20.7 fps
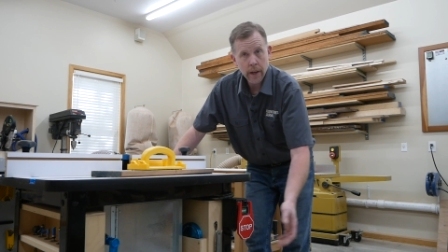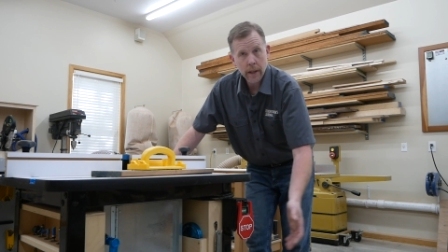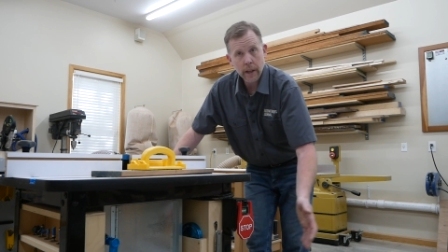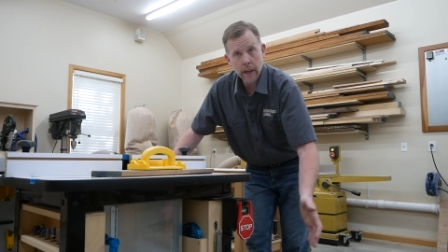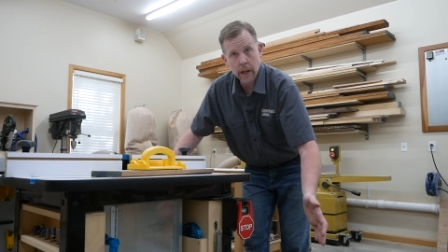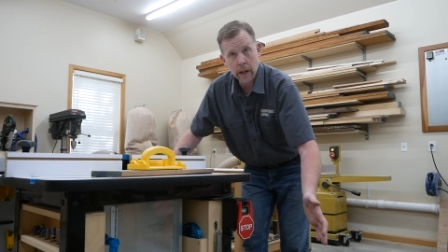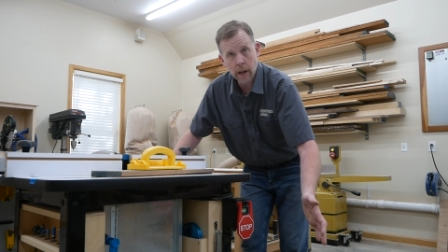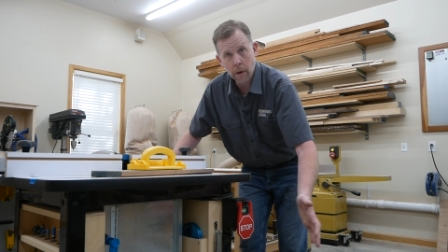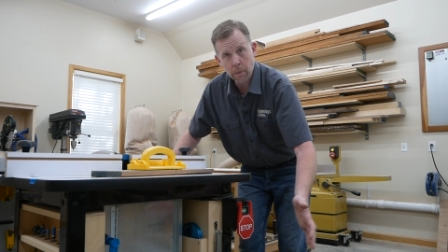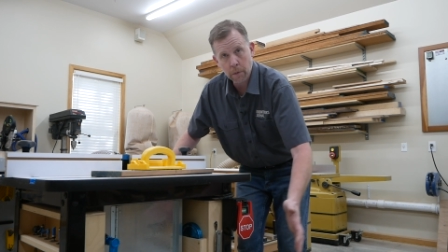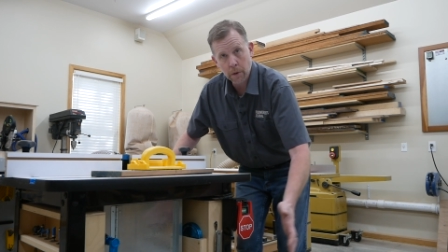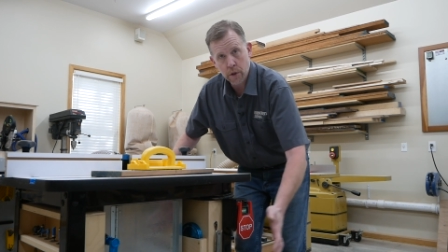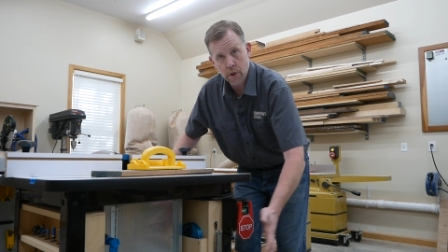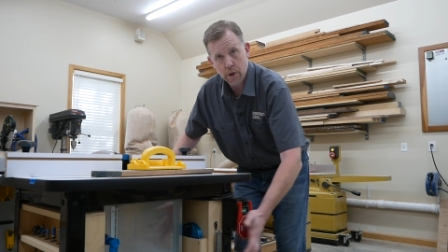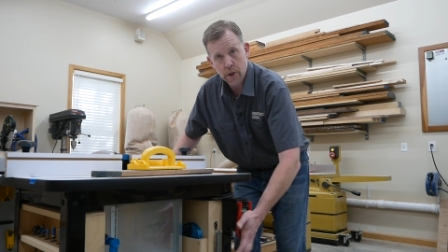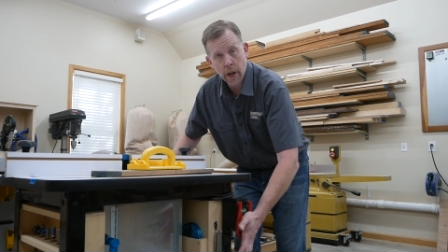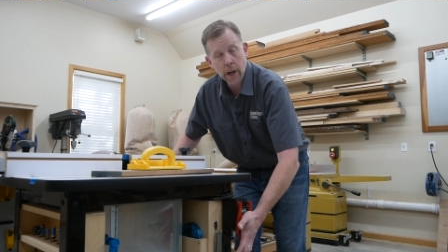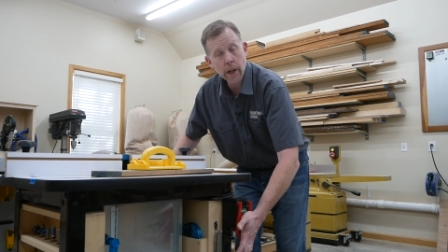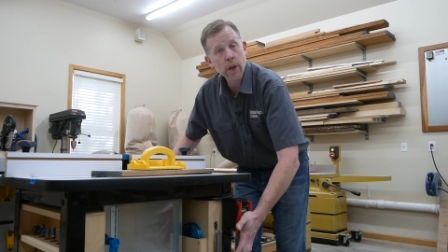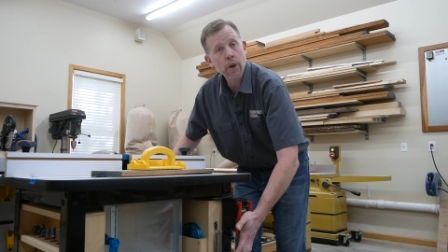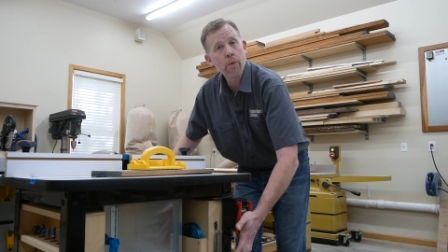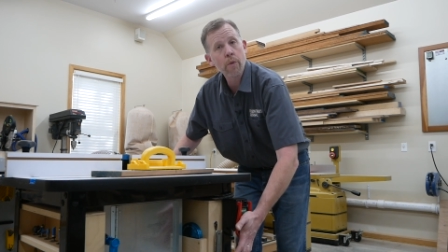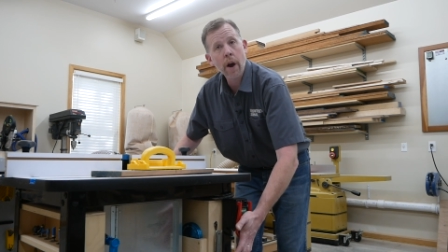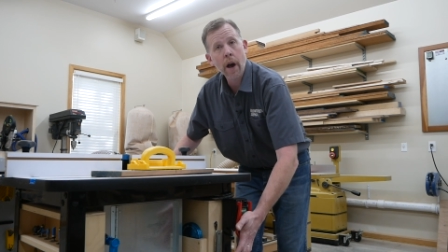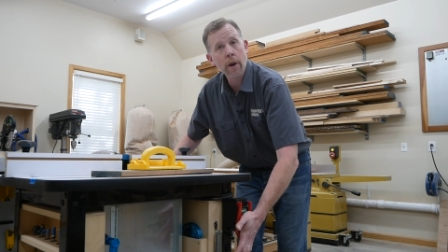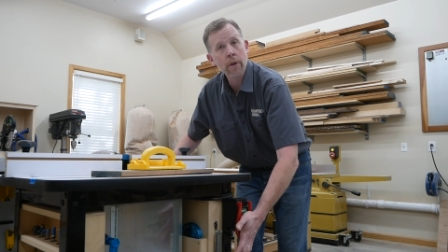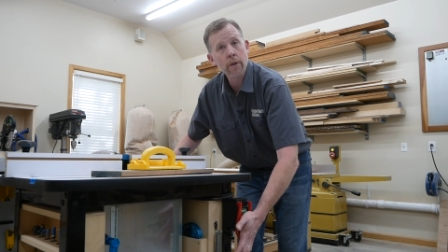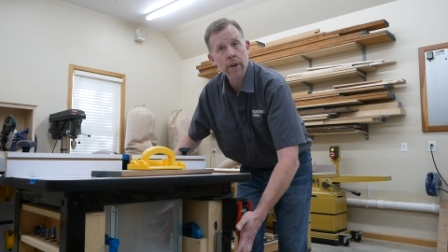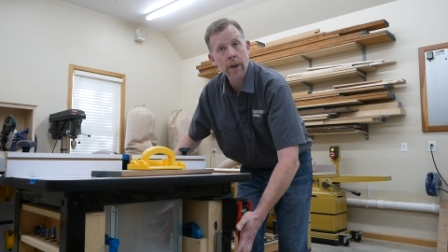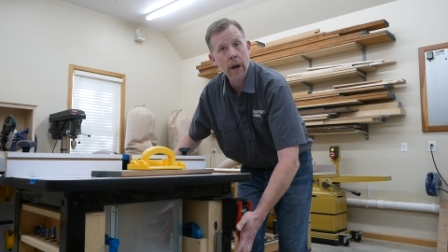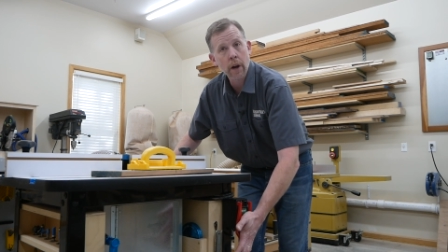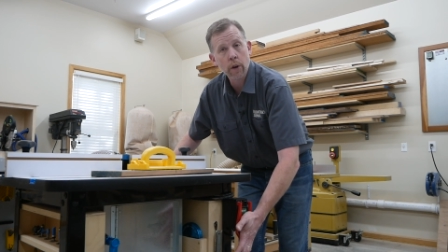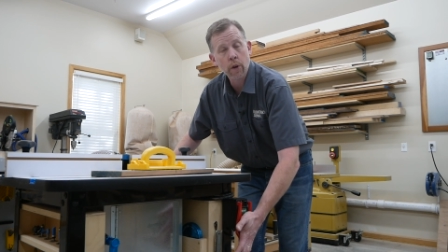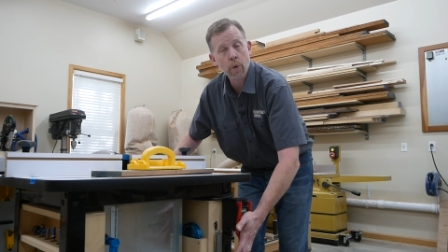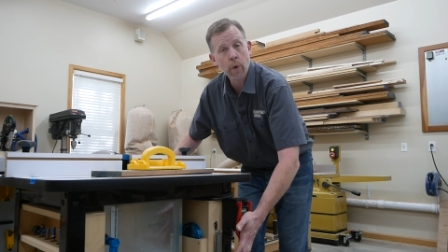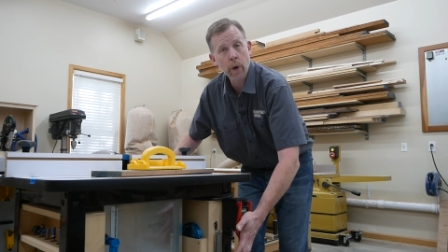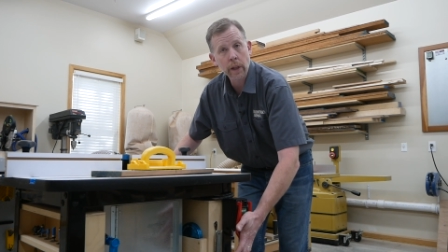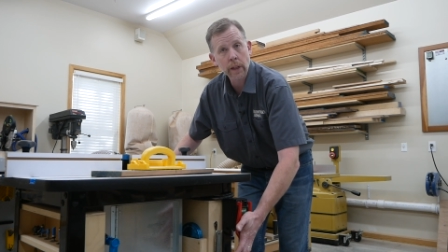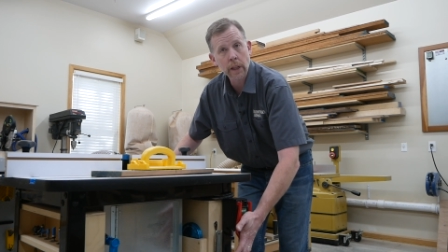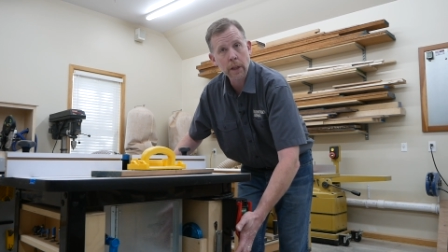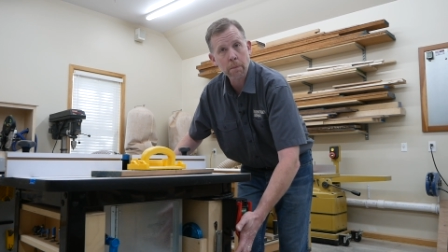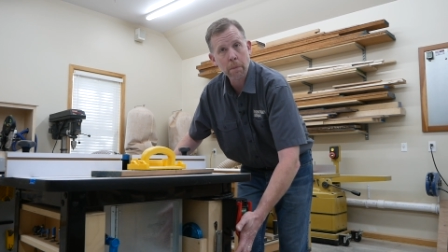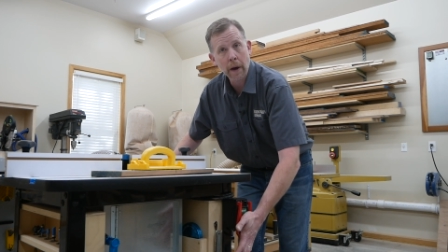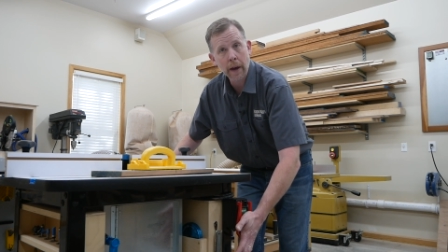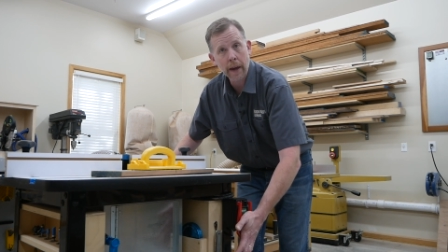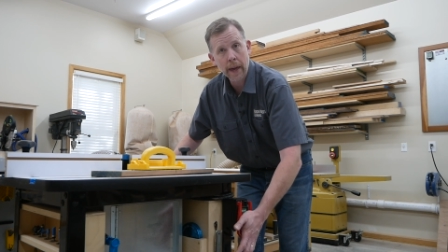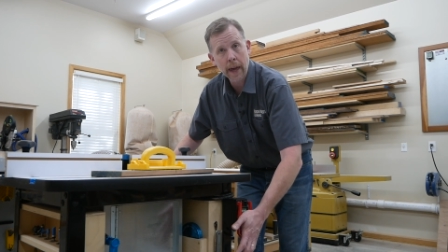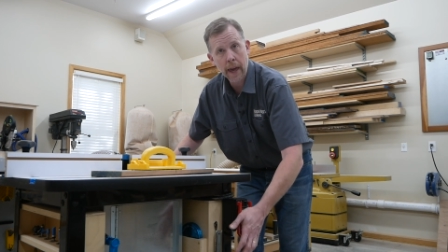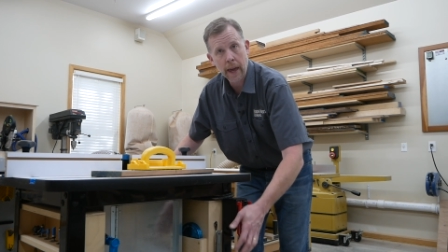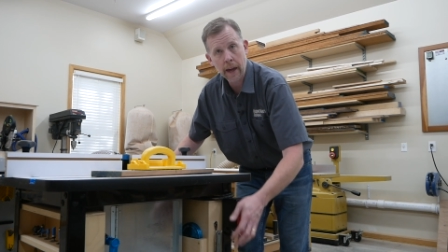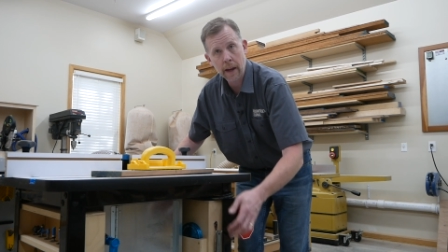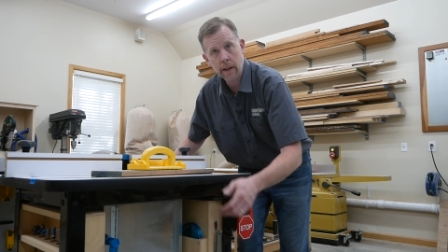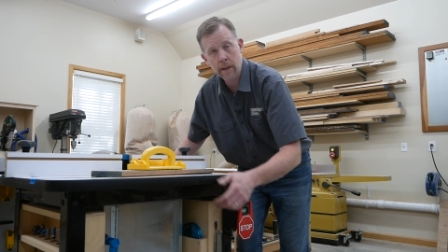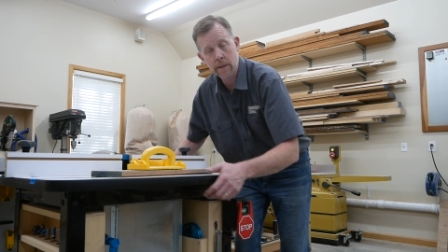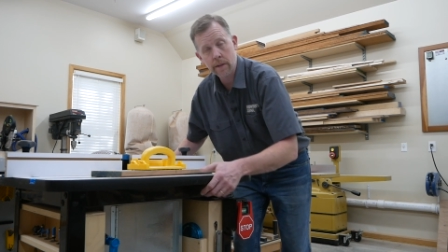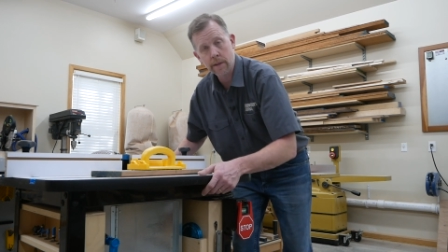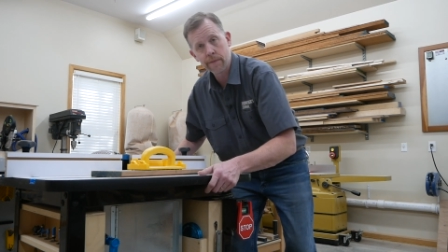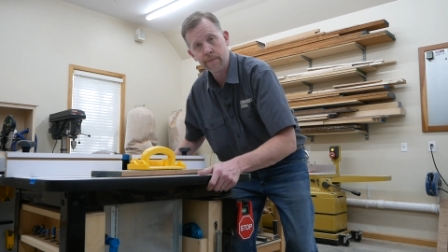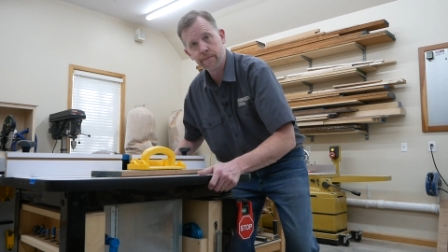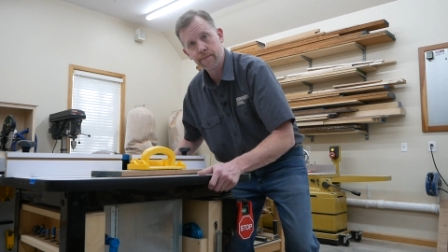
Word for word: can help you shut your router down quickly by hand